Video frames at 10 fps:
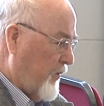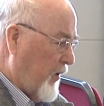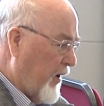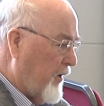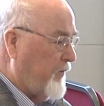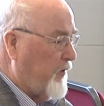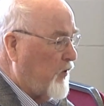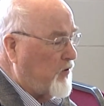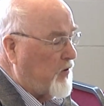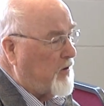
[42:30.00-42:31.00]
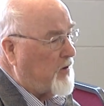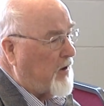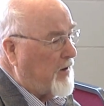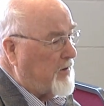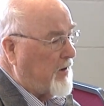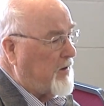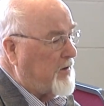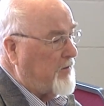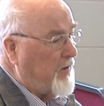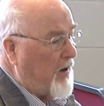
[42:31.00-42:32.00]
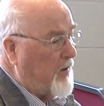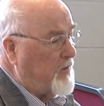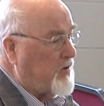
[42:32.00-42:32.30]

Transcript: in the future as things develop,